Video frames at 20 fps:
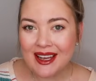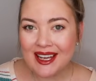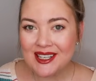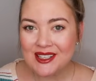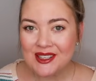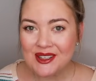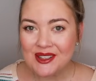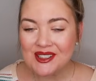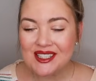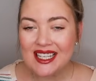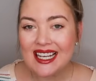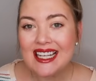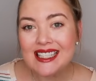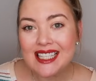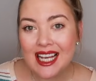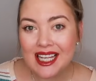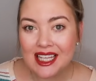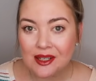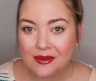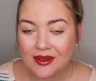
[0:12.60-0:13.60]
angels, it's
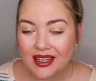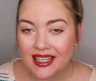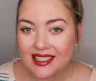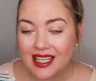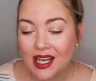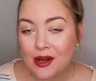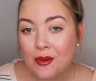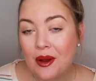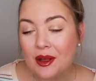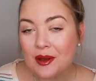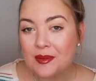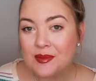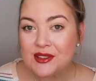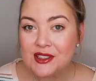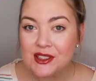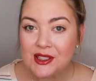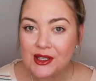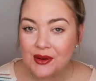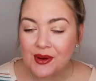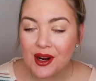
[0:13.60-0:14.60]
Hailey Reese and welcome
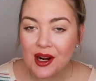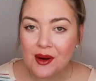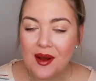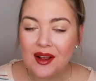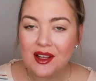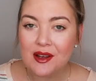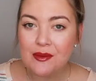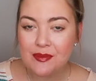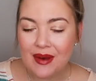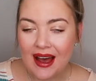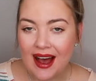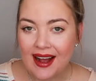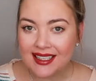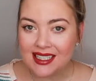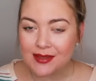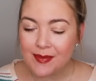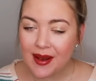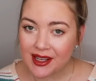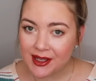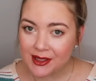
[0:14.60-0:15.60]
to or welcome back
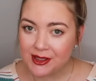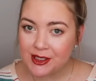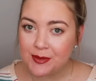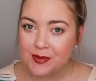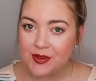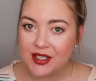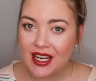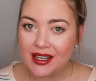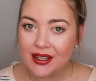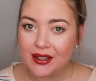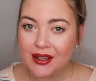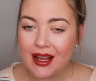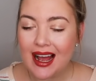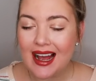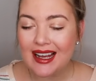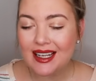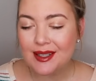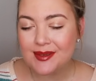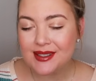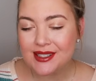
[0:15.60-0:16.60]
to my YouTube channel.
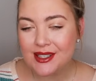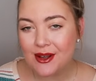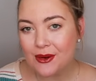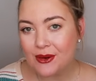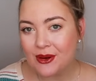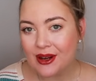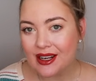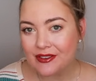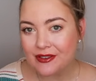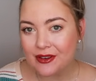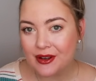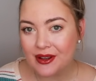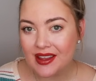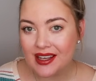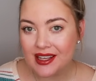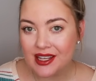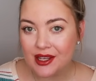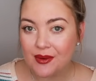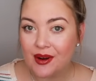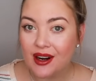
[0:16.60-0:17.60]
I am so grateful
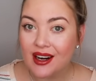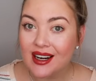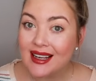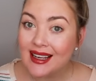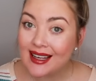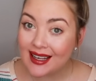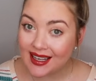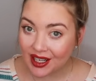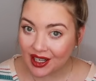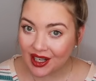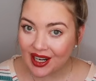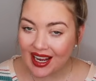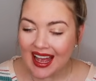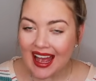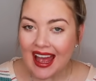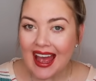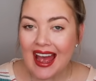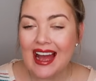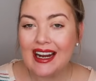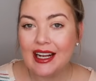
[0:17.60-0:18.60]
that you are here
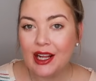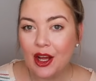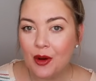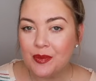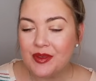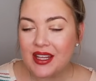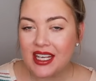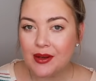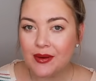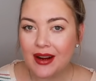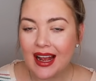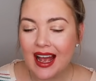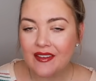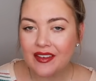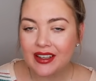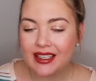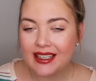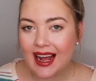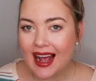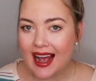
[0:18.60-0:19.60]
and I hope that you are
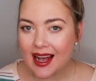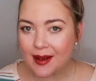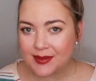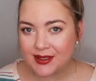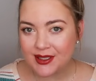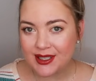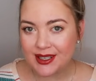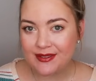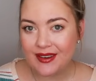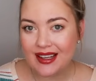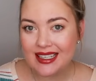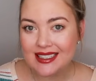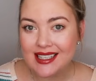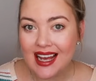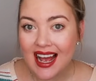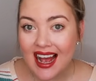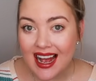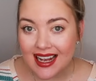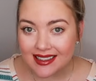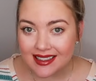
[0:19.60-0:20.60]
having an absolutely
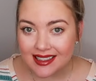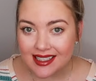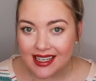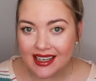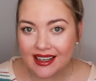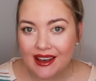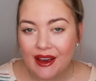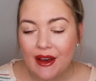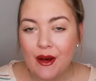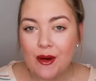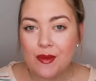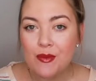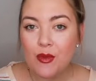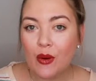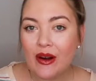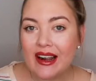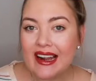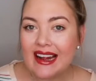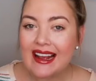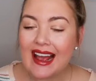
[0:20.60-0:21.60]
fantastic
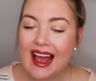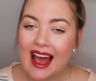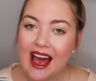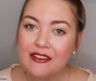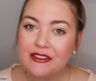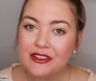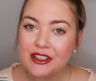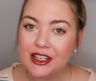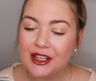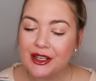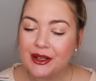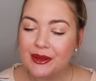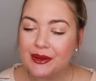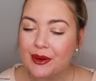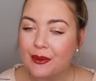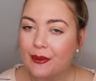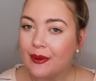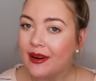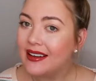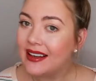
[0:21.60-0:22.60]
morning, afternoon,
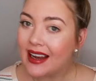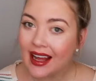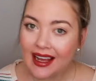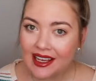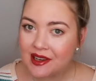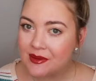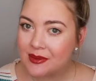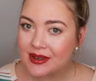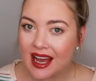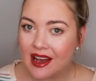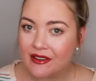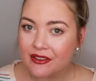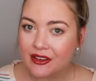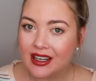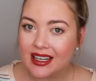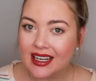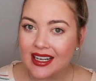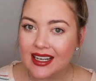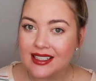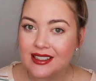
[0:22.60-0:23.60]
or night, whatever
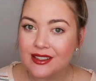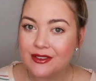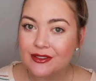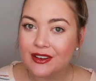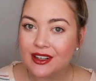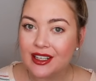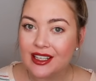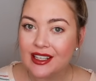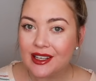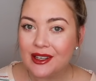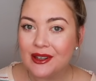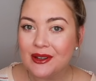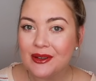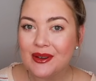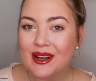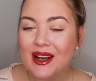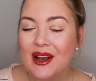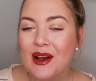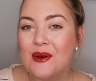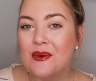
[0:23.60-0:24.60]
it is for
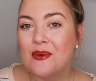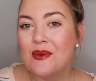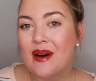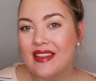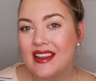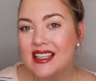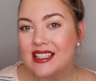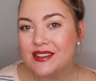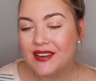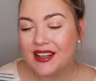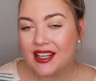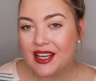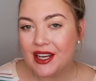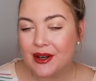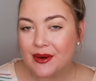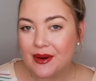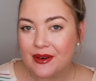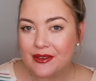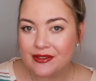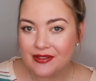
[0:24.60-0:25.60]
you when this
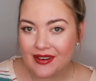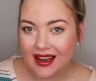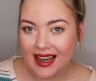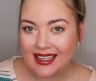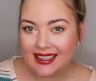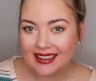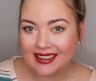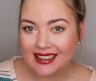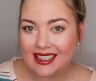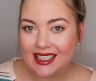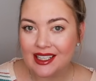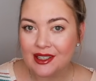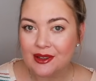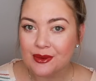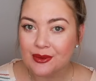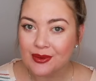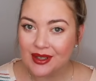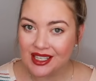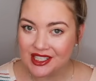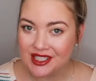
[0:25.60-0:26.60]
video finally
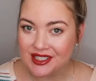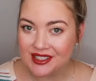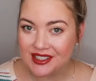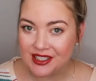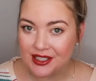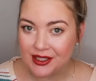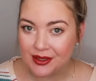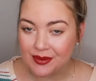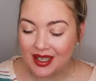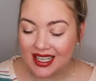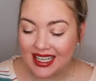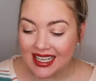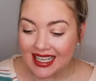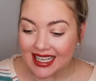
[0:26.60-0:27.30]
reaches you.